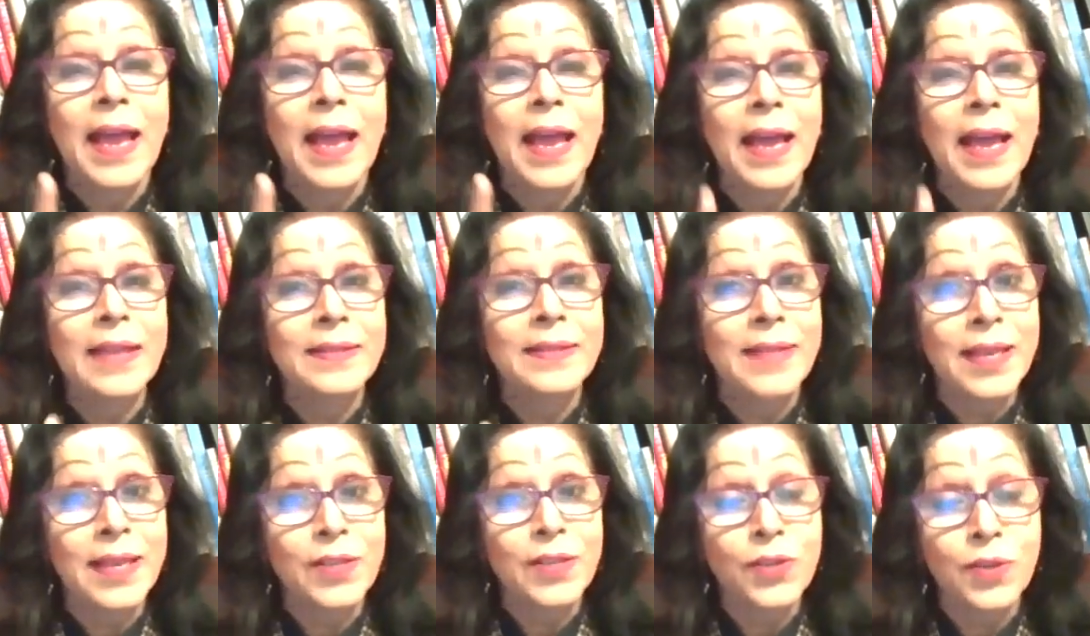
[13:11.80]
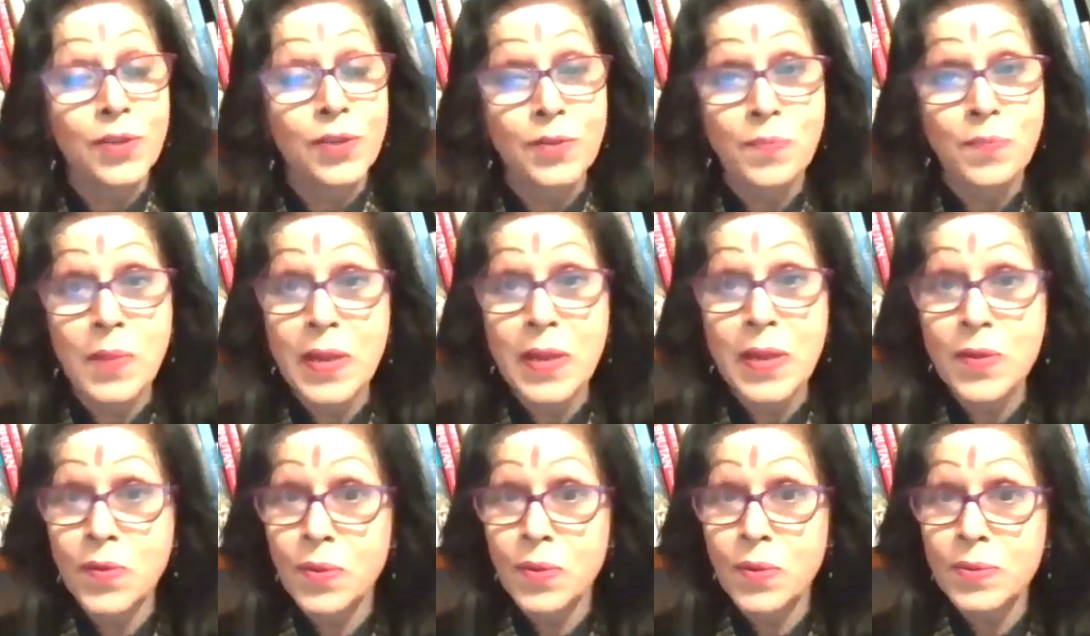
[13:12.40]
And there should
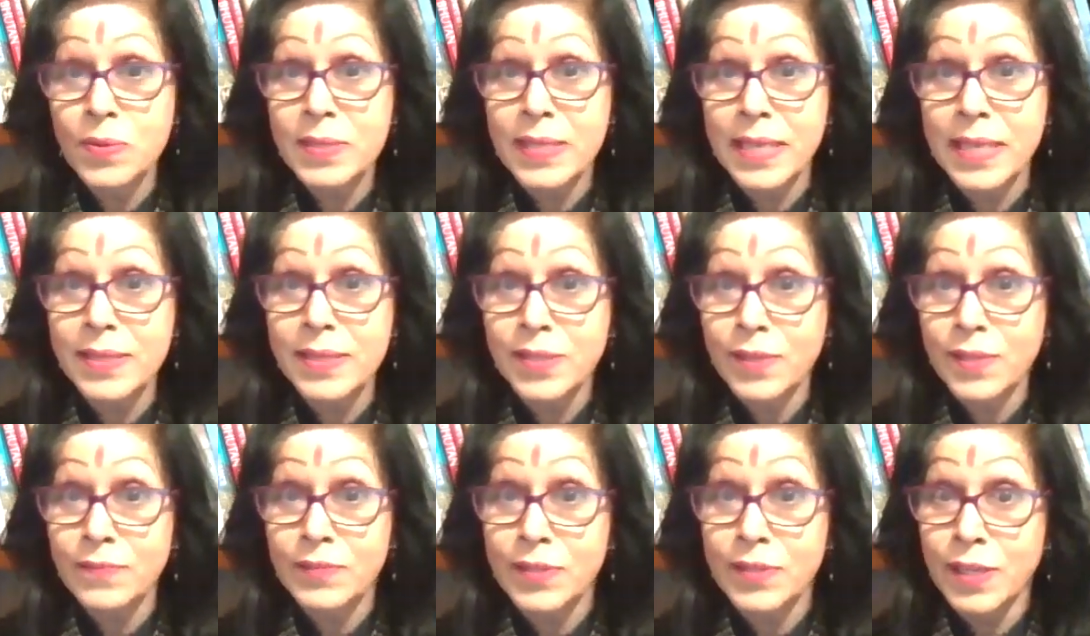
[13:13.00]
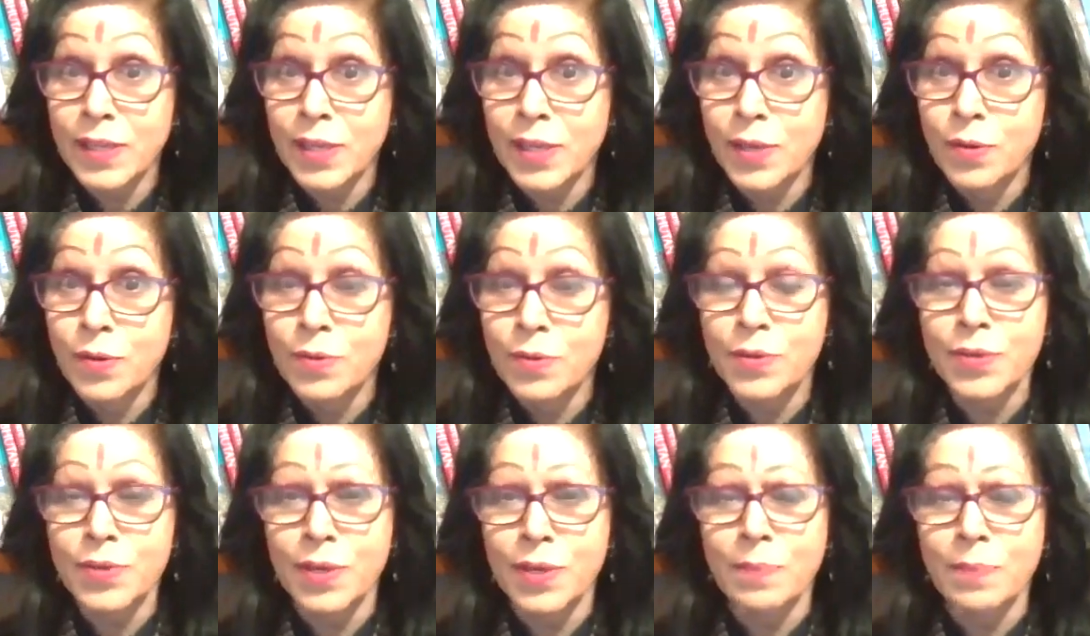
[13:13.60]
be no sense of
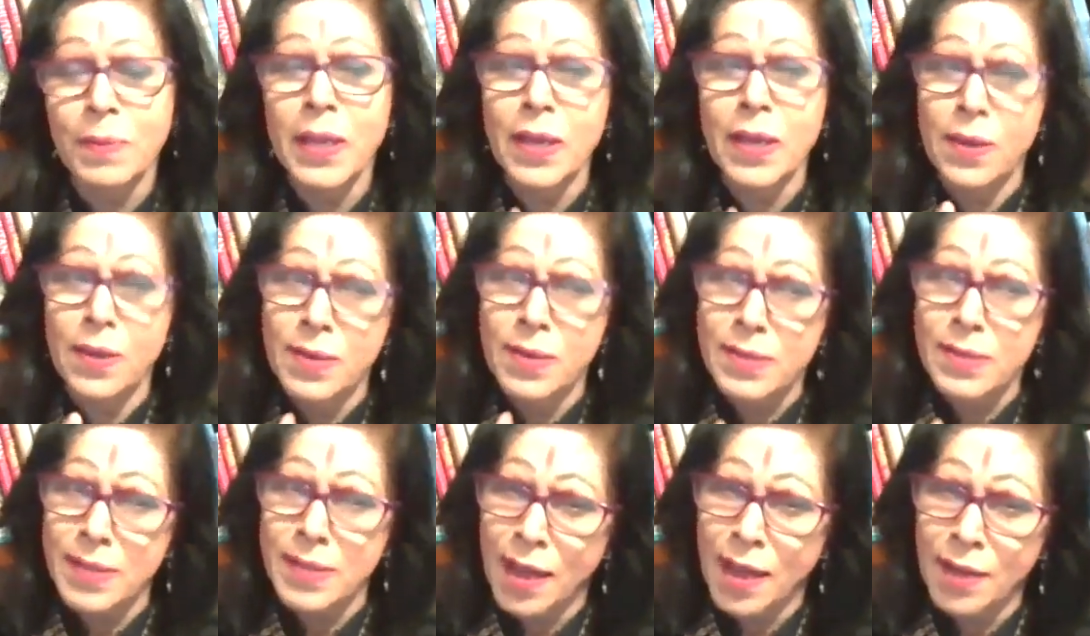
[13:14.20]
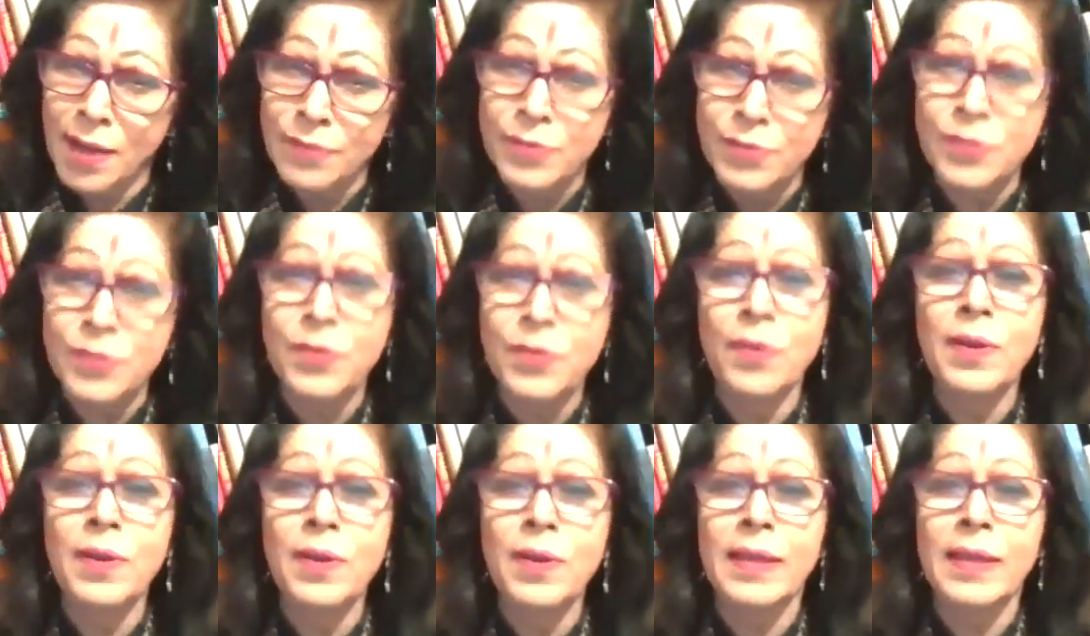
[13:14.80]
delusion, because
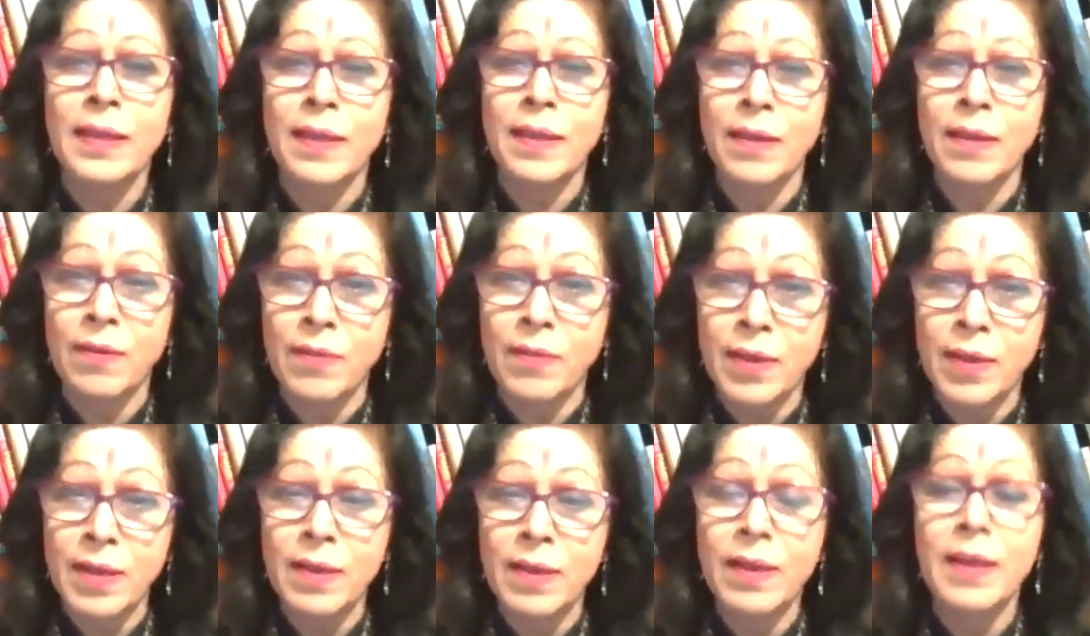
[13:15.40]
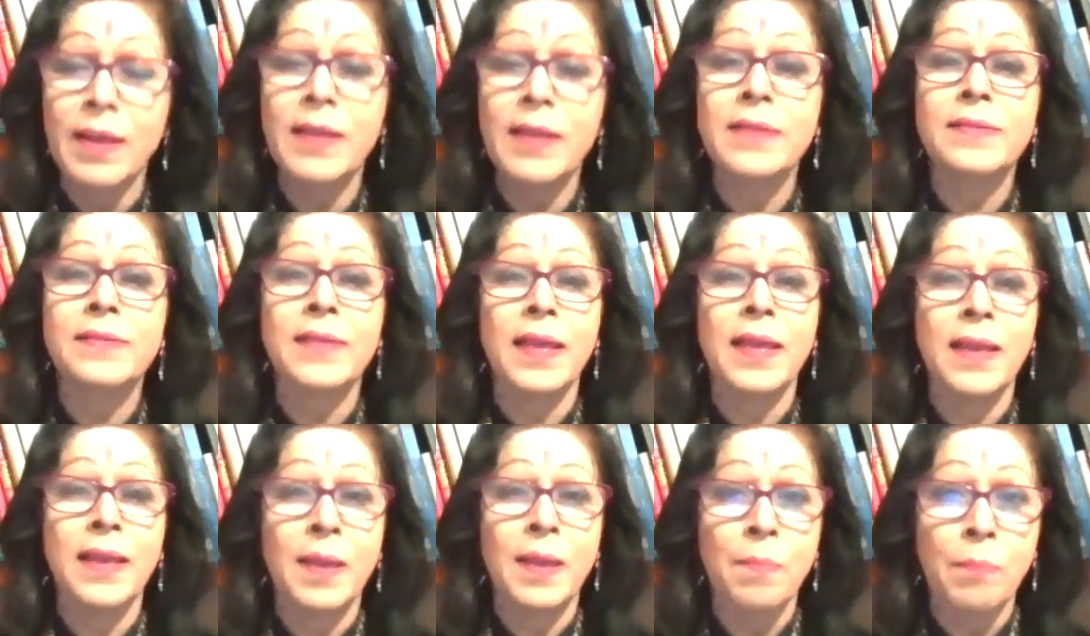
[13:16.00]
after all, a career is
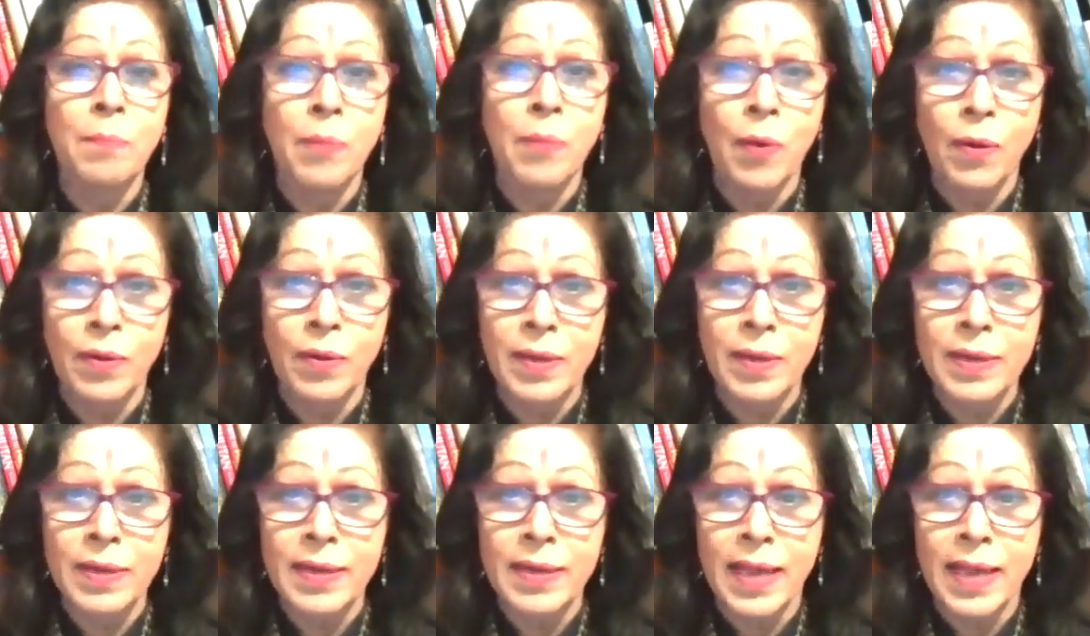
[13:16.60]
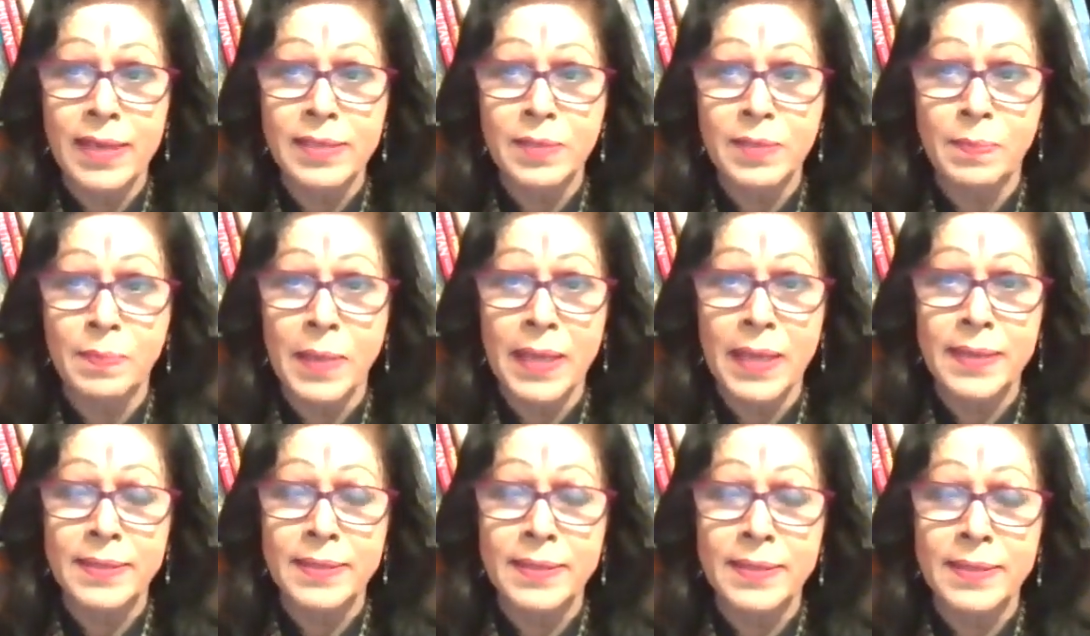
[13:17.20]
an important
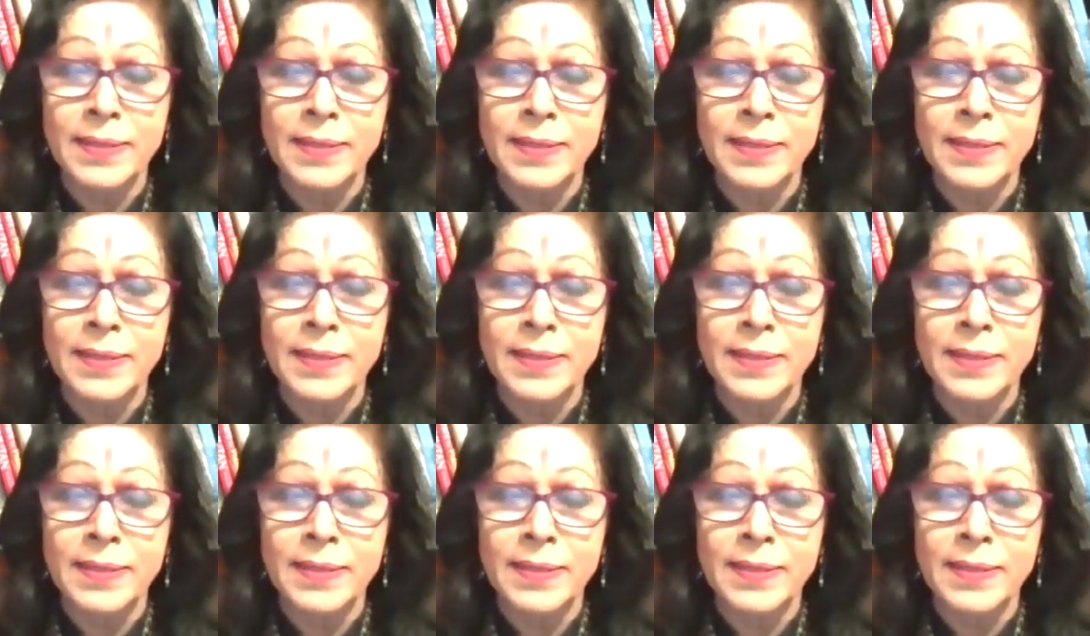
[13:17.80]
aspect.